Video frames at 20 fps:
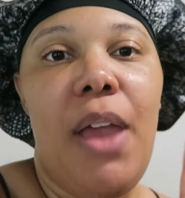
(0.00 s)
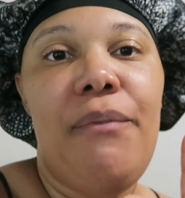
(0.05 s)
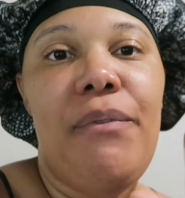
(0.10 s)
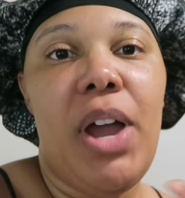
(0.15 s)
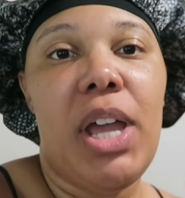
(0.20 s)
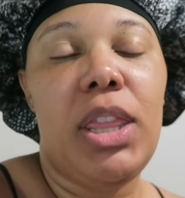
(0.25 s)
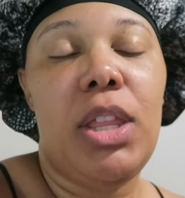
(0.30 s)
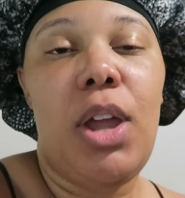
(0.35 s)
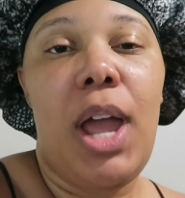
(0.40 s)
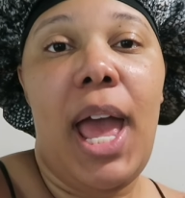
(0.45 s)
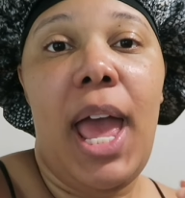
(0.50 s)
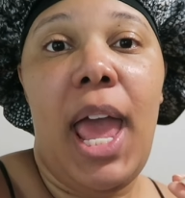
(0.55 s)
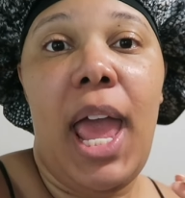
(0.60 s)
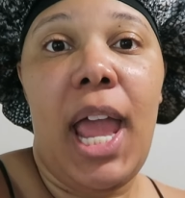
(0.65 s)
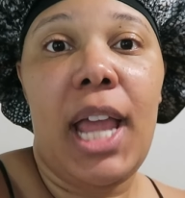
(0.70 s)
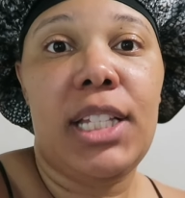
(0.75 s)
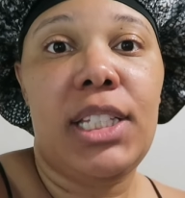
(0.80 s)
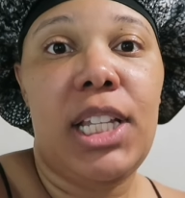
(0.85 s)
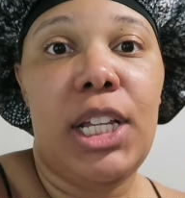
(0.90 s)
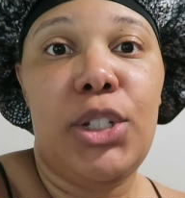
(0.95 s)
Father, I
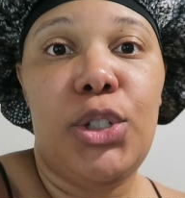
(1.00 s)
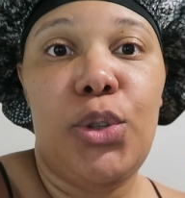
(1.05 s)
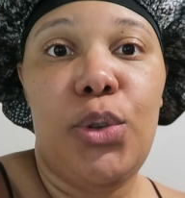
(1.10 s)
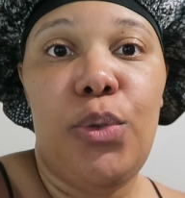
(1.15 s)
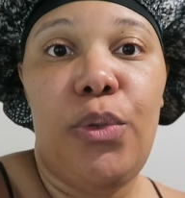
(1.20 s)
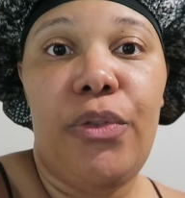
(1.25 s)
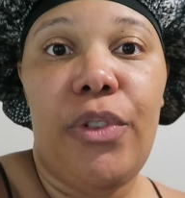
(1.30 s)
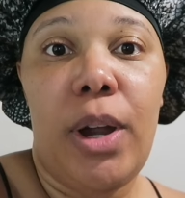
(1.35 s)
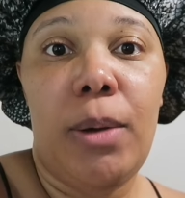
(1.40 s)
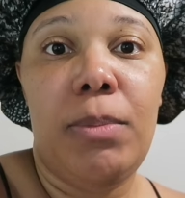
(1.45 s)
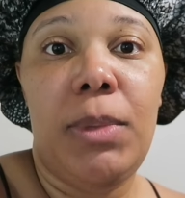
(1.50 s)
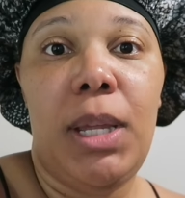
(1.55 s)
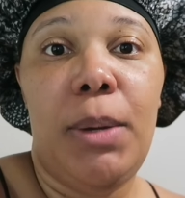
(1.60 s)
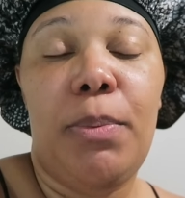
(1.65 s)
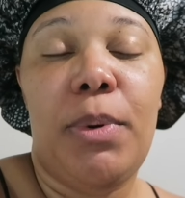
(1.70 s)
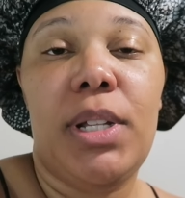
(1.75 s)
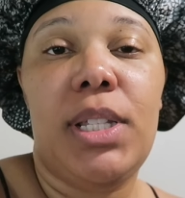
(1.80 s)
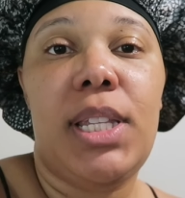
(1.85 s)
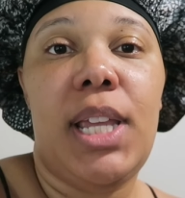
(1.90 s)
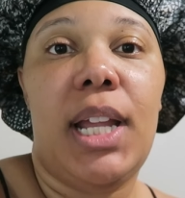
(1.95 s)
ask that you firmly
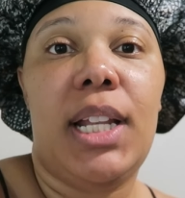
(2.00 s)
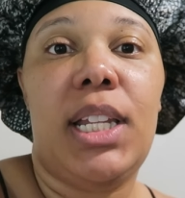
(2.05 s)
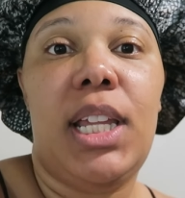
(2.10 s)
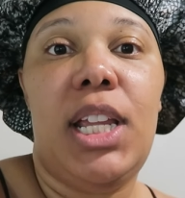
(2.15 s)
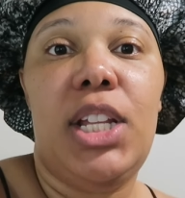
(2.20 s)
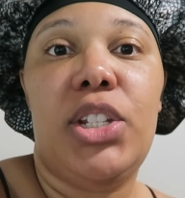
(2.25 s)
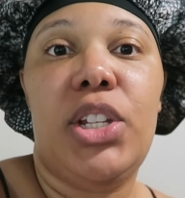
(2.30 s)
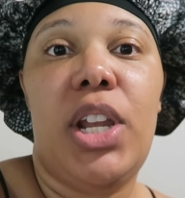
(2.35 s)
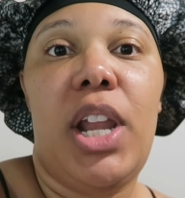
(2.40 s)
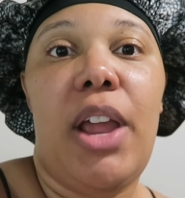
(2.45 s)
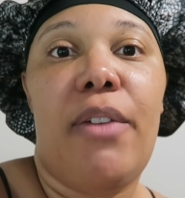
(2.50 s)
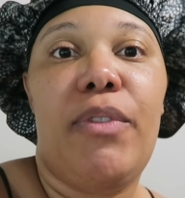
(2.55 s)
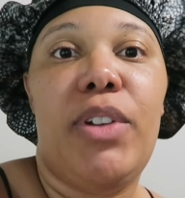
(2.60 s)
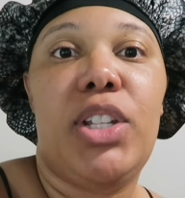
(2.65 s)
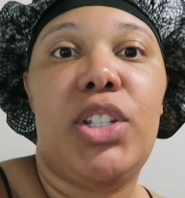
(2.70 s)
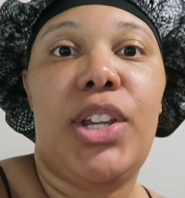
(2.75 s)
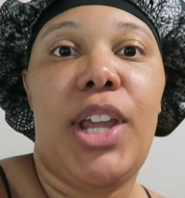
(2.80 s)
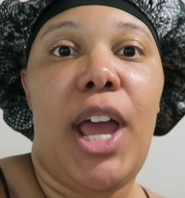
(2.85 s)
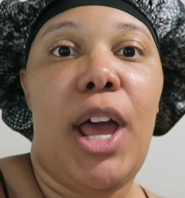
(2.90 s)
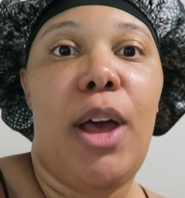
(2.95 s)
protect each and
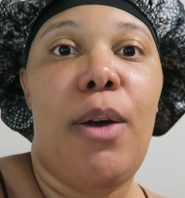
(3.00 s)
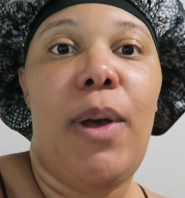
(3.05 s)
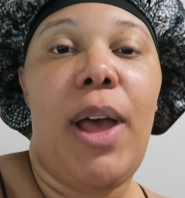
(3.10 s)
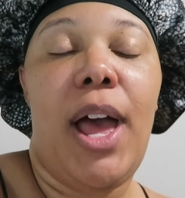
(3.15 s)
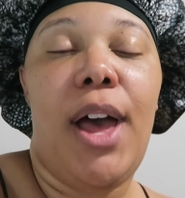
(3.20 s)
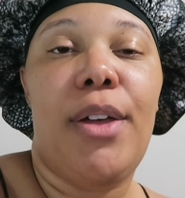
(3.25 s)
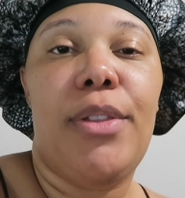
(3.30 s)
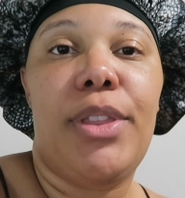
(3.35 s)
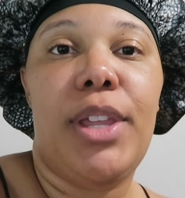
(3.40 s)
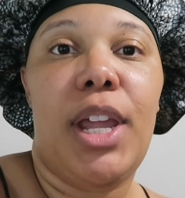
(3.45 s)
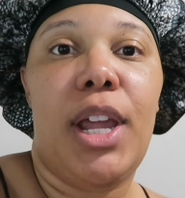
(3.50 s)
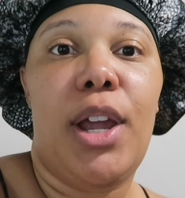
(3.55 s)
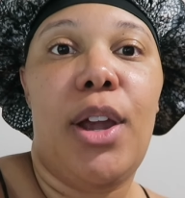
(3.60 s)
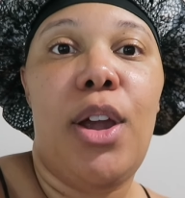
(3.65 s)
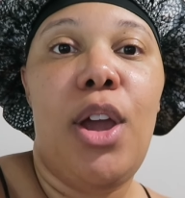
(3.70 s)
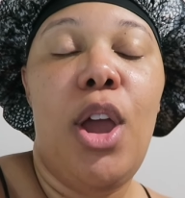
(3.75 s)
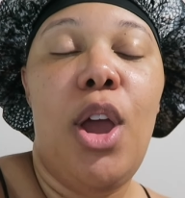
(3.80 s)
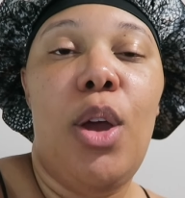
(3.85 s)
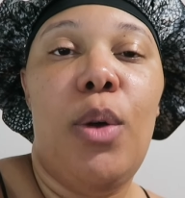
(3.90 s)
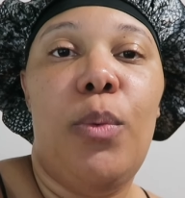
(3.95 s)
every child out
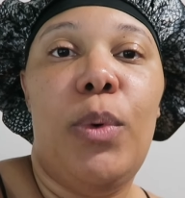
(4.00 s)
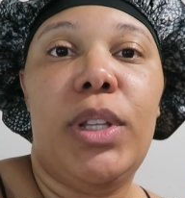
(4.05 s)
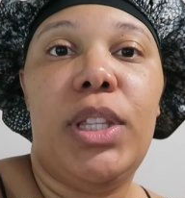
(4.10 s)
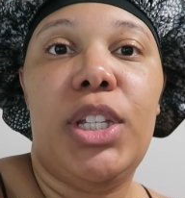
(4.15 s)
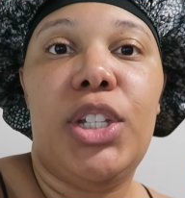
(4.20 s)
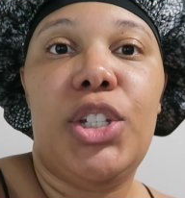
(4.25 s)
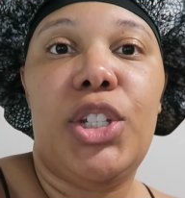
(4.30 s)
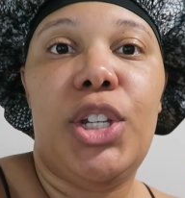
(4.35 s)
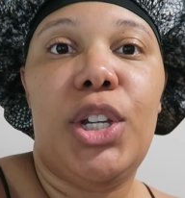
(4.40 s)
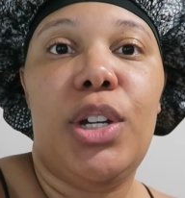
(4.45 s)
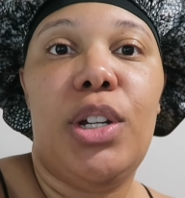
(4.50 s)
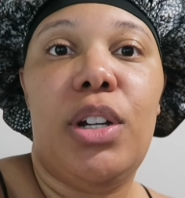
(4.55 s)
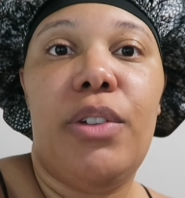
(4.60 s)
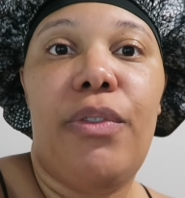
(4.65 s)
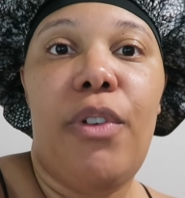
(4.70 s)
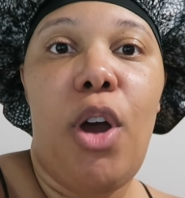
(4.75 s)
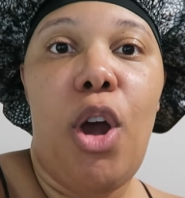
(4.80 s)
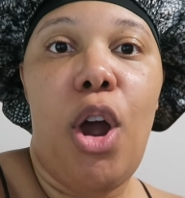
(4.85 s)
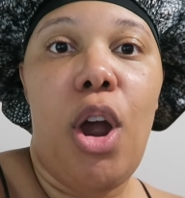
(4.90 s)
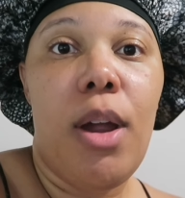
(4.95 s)
there with the shield
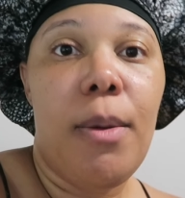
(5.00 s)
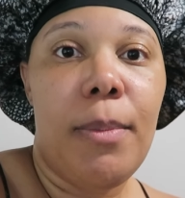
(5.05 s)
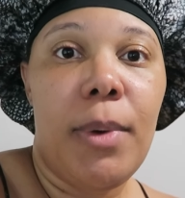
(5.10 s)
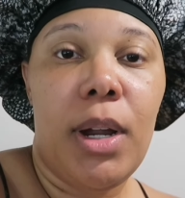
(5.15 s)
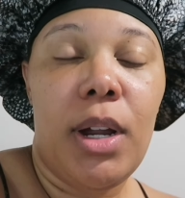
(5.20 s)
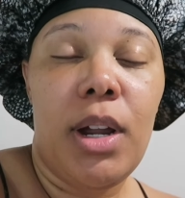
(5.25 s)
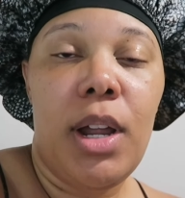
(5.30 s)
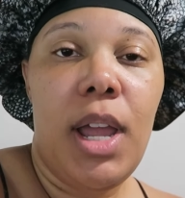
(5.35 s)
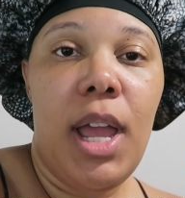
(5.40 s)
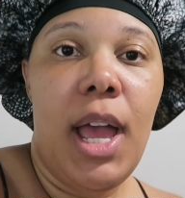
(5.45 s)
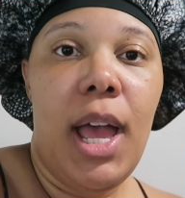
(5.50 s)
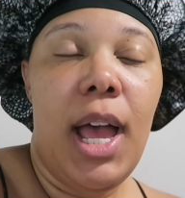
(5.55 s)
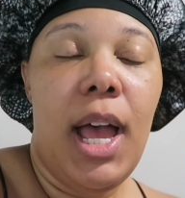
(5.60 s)
of armor.